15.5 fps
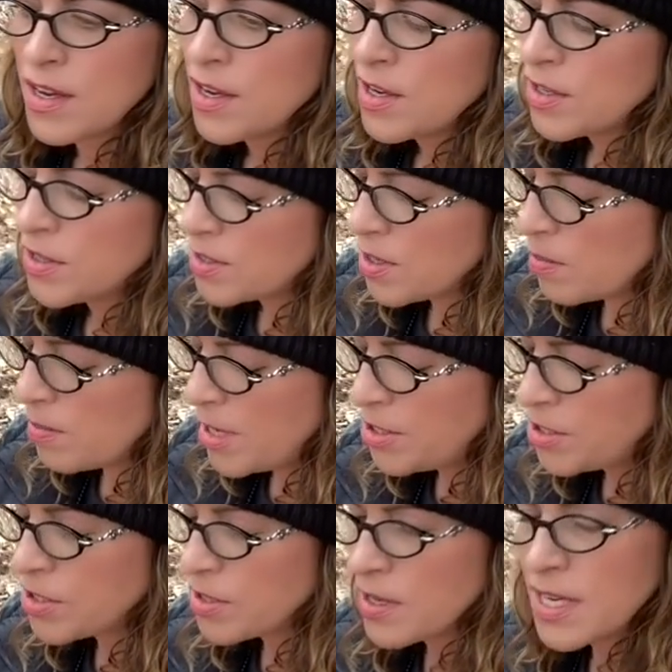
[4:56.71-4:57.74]
So be
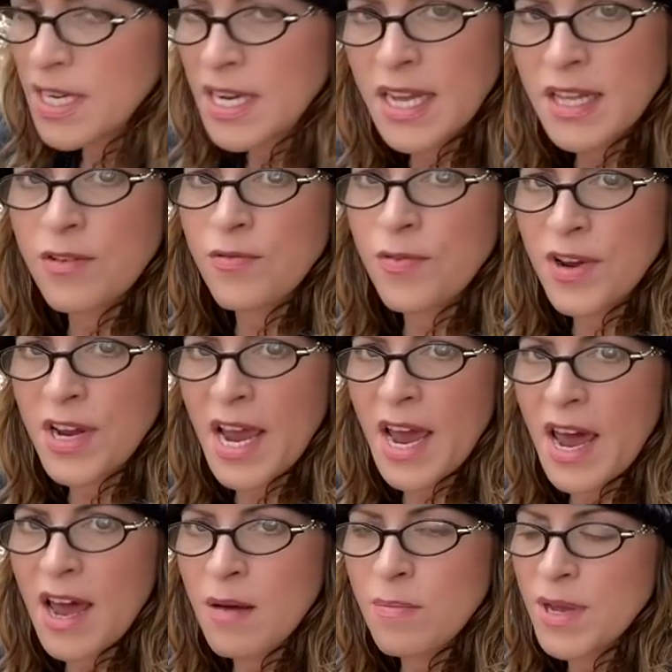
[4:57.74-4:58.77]
sure and get the free
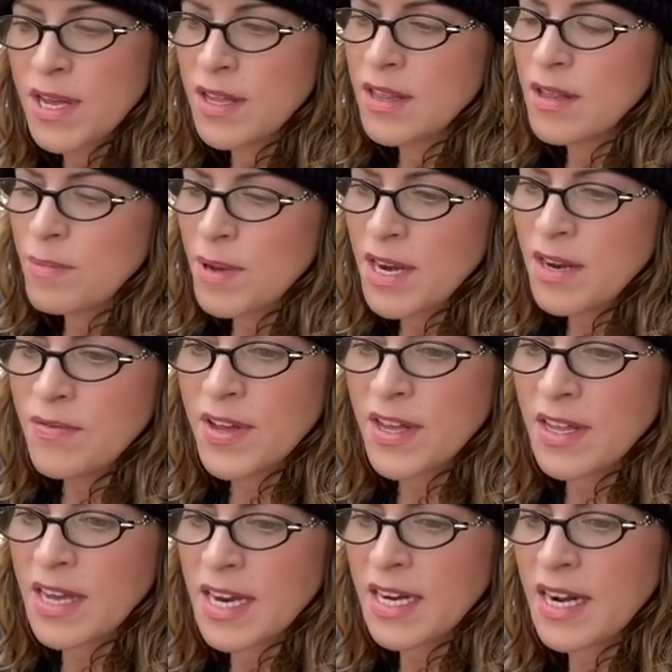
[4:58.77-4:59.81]
app. The benefit,
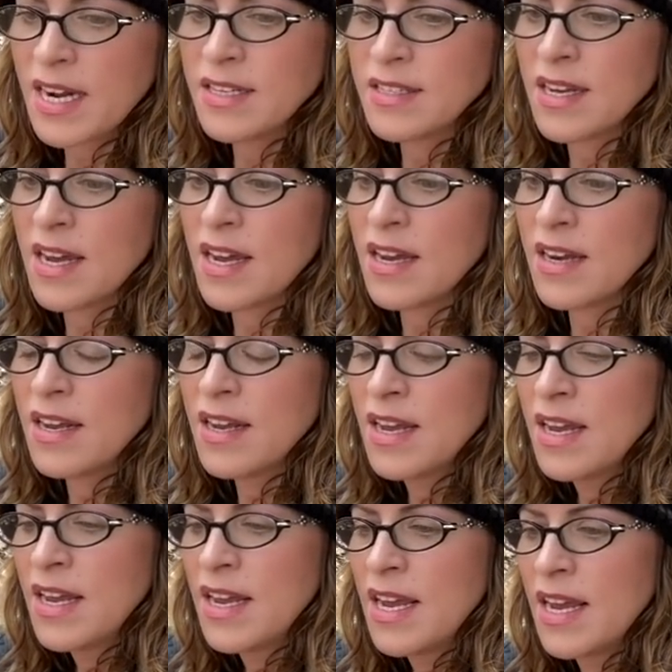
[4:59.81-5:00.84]
like I said,
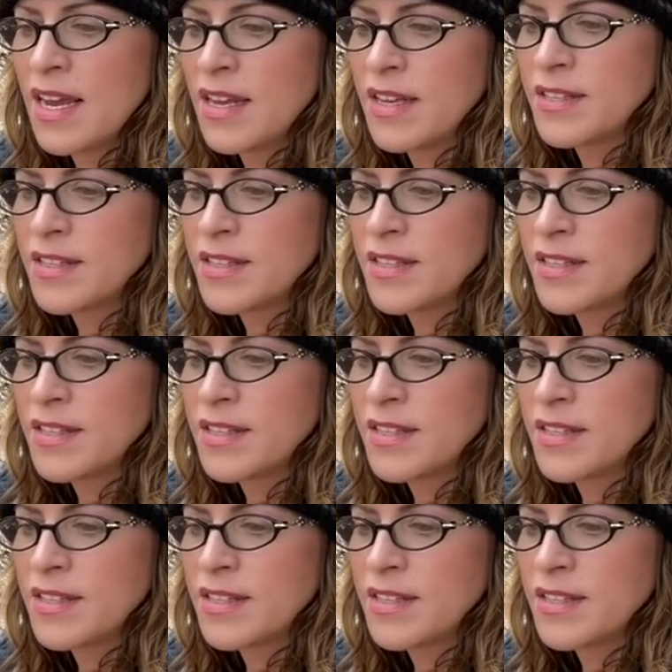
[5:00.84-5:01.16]
is